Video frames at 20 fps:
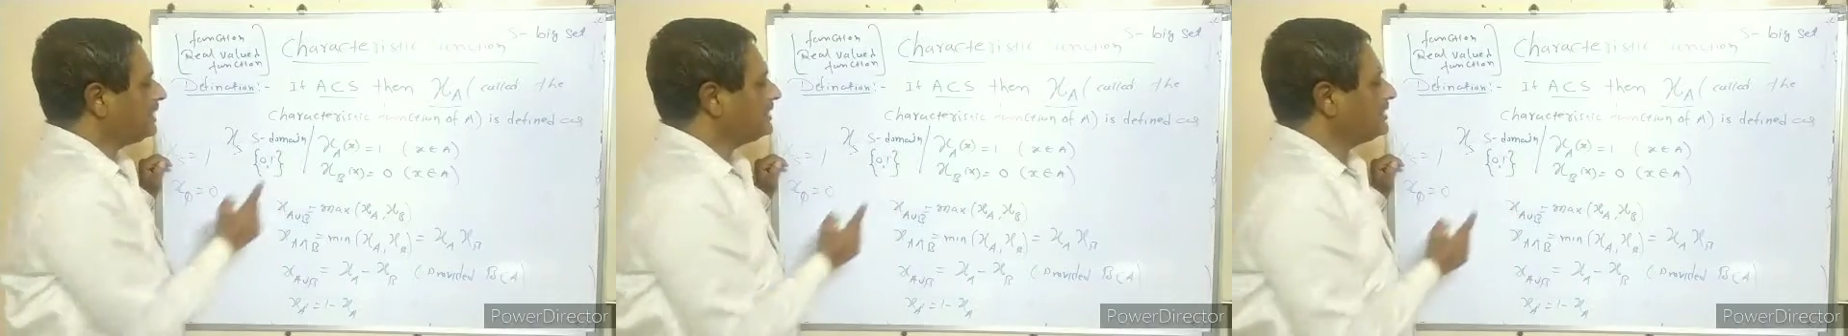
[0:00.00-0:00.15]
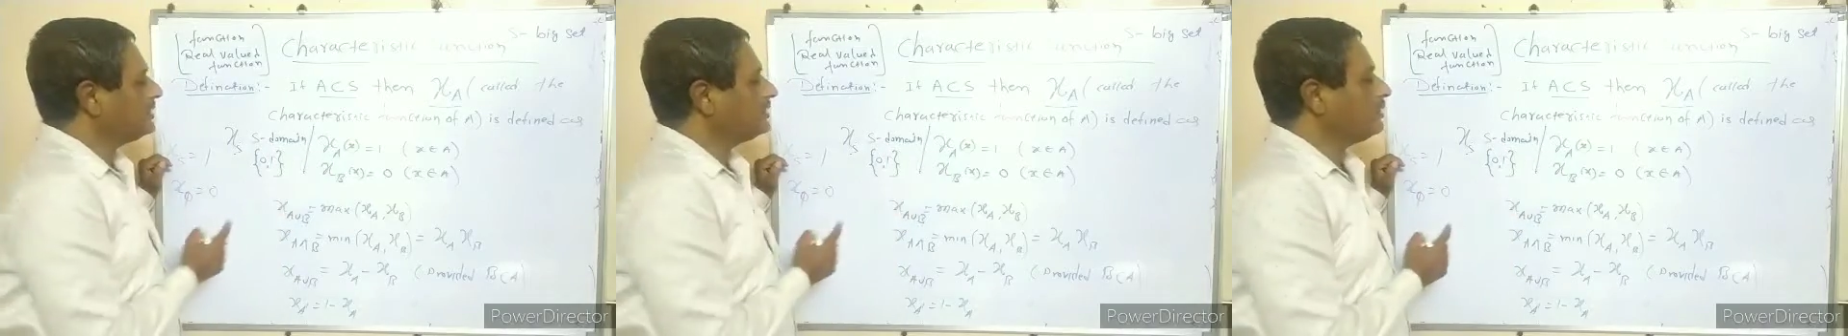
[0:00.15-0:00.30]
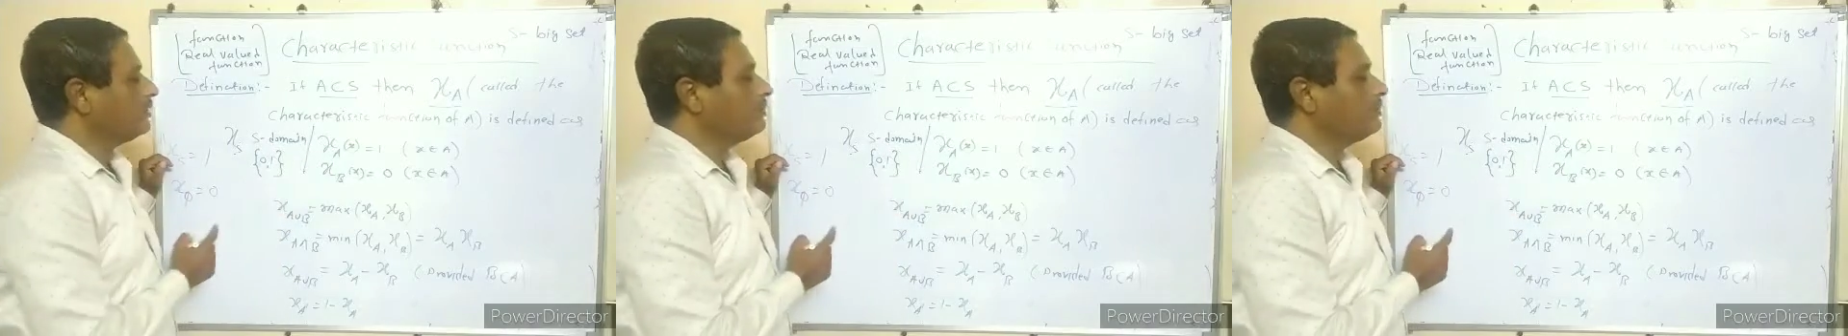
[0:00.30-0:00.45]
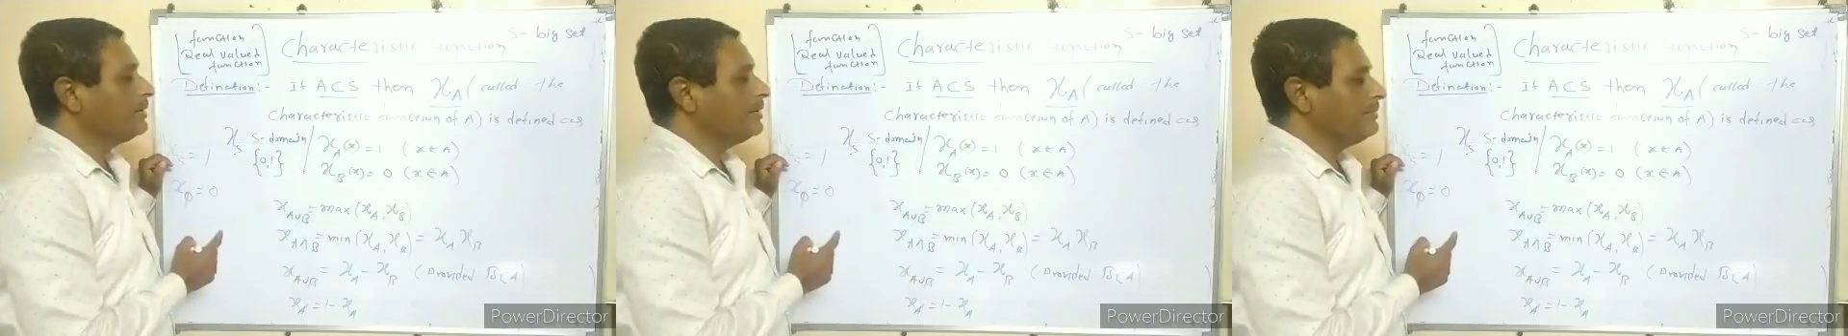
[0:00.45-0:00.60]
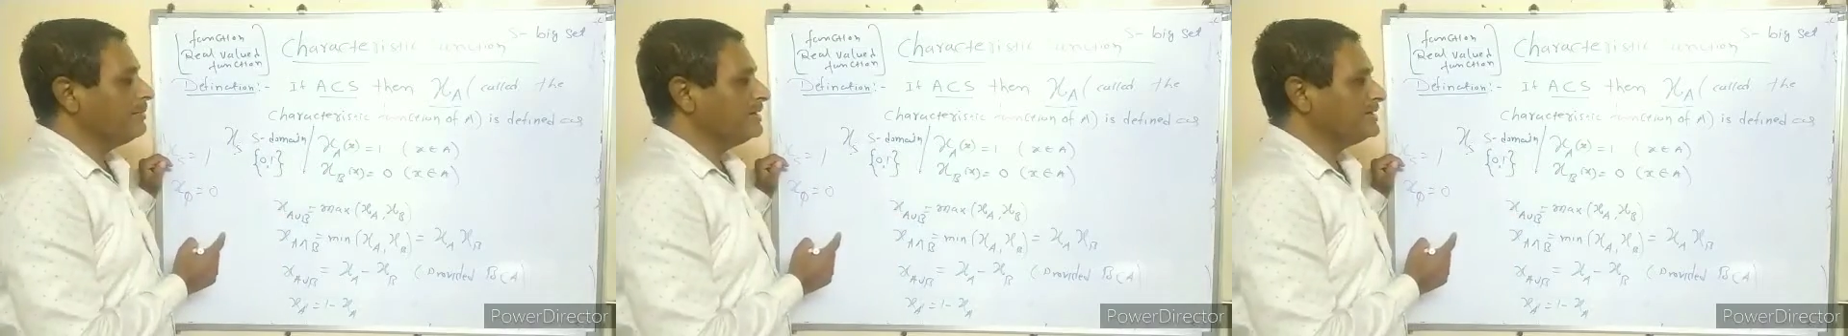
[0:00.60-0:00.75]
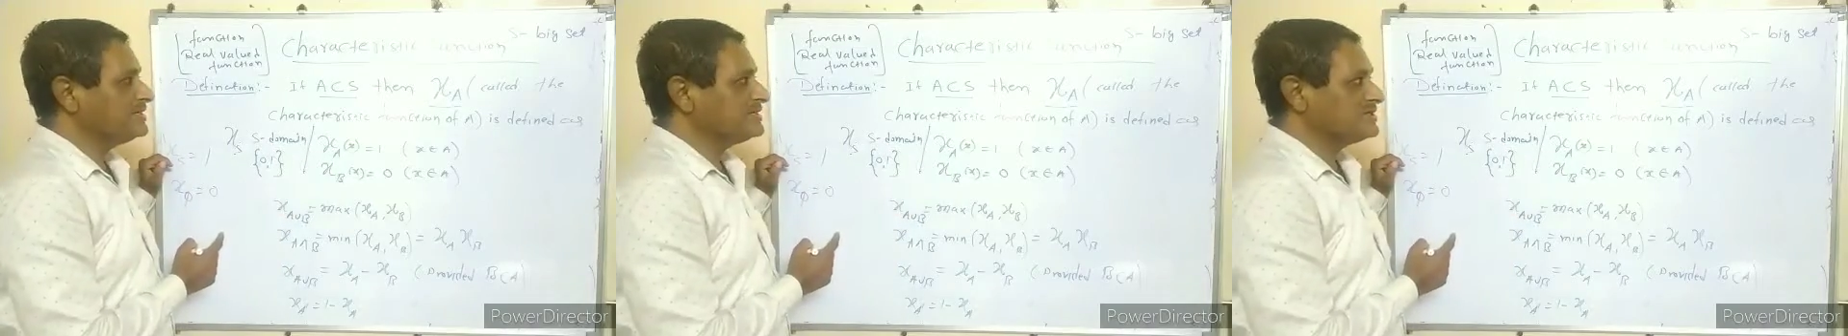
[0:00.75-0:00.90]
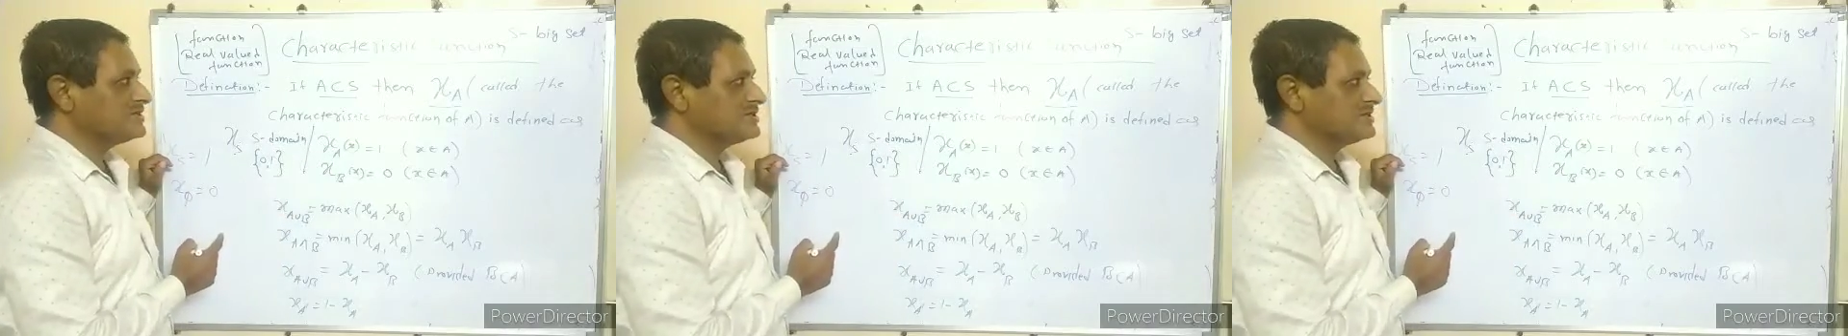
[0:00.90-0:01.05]
are the
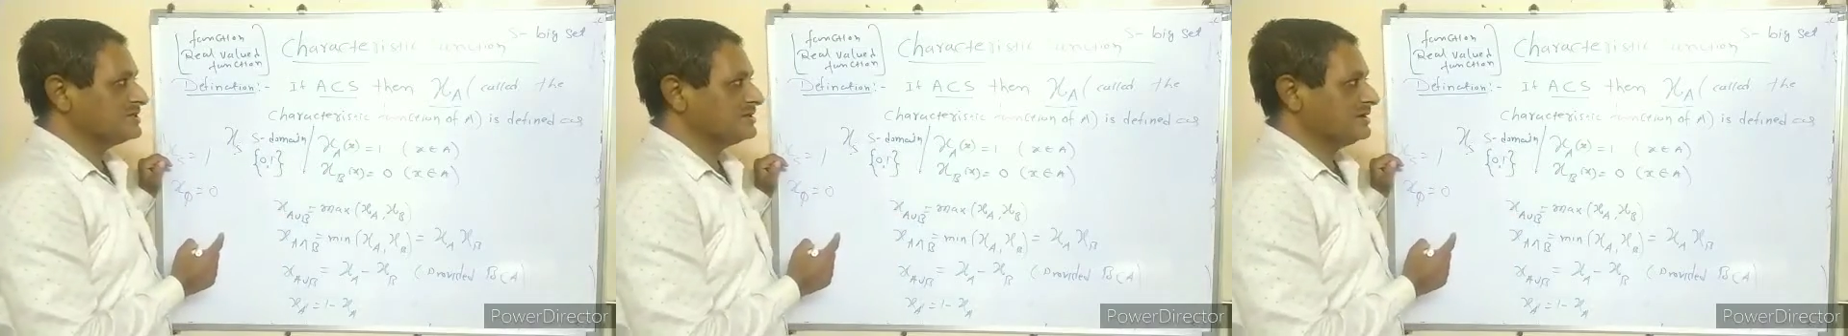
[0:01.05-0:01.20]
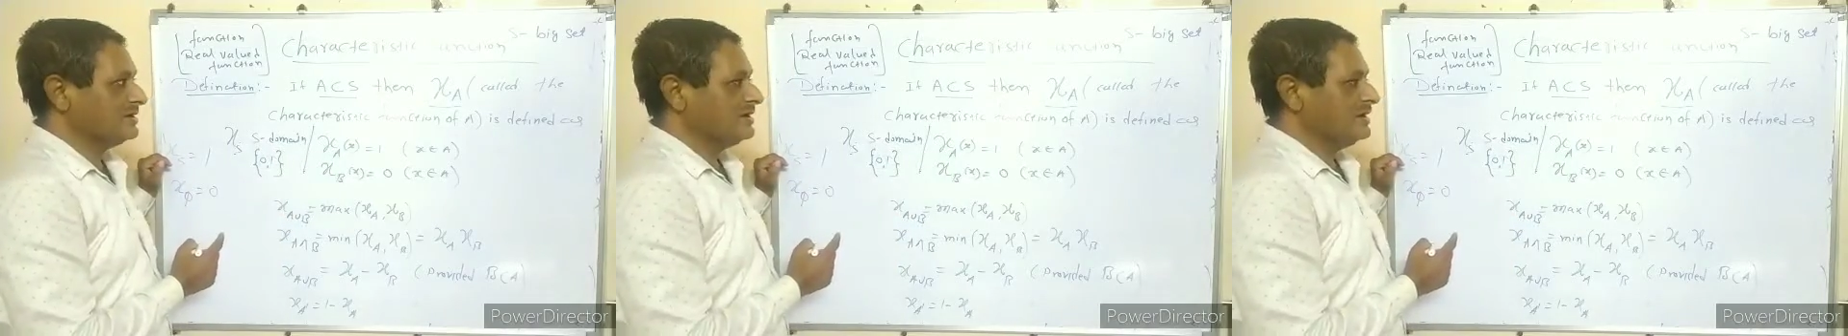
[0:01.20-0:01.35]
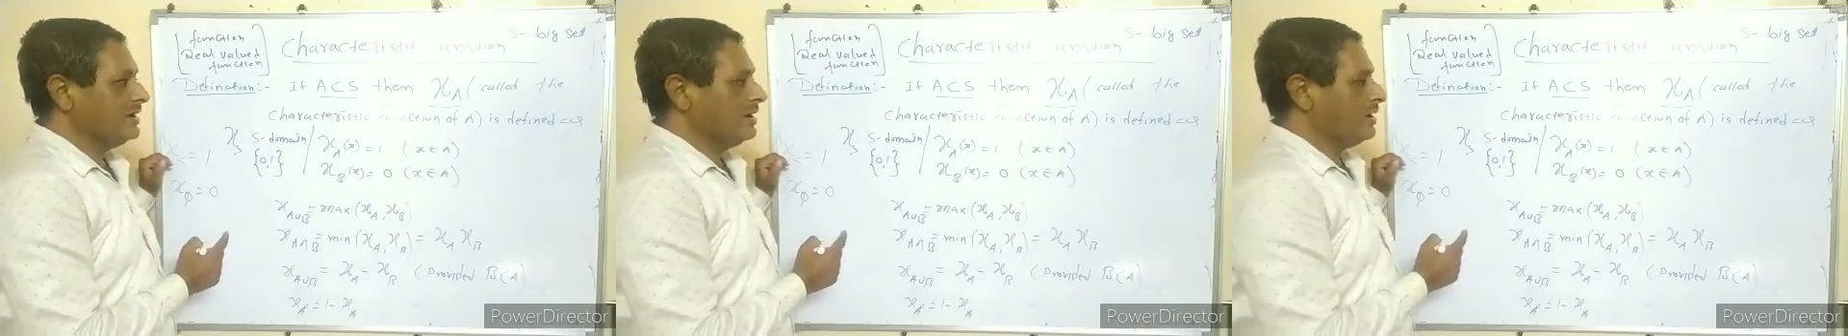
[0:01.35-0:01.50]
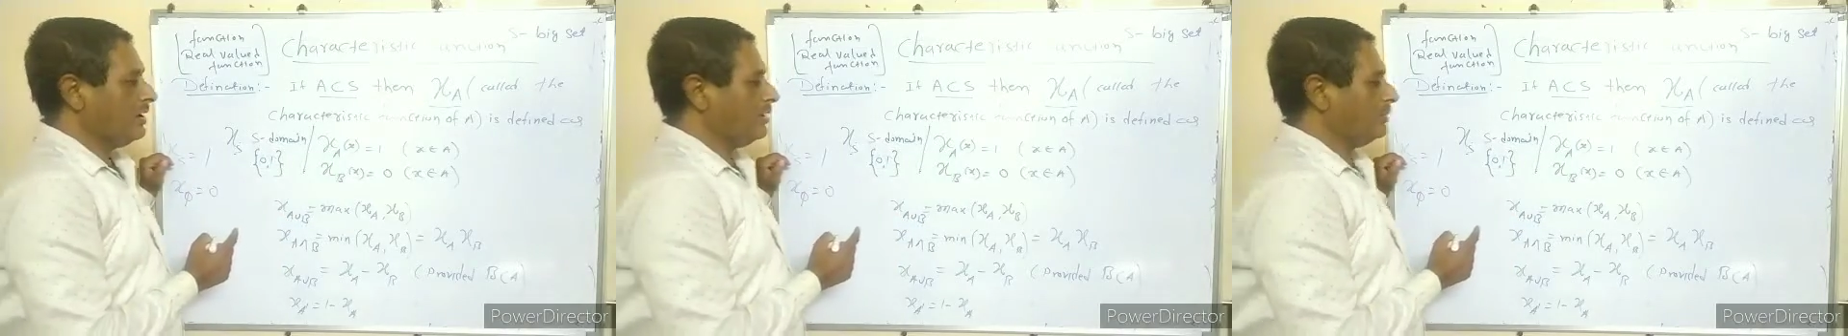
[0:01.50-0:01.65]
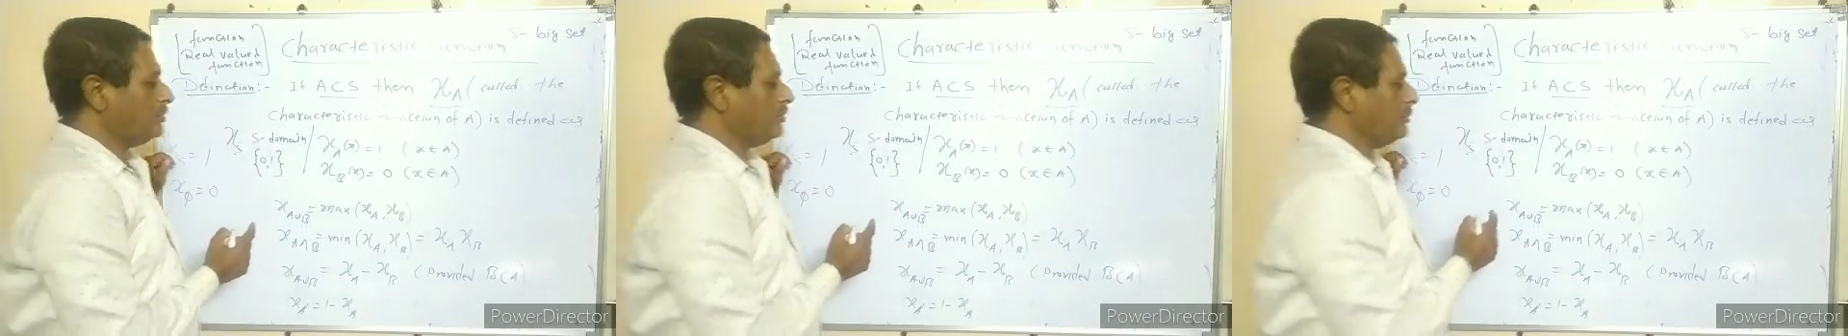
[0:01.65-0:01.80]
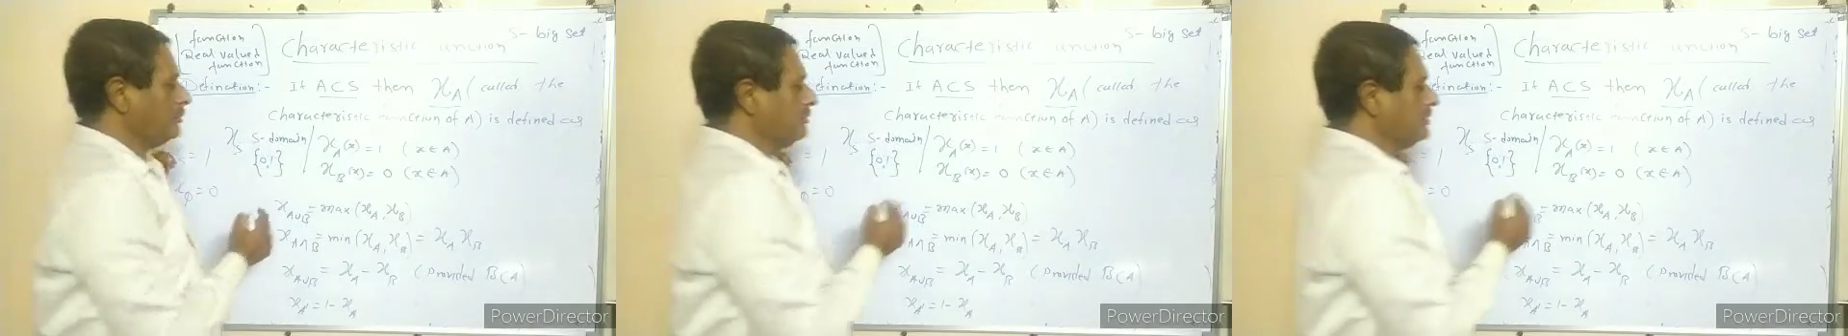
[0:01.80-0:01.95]
complements of 2.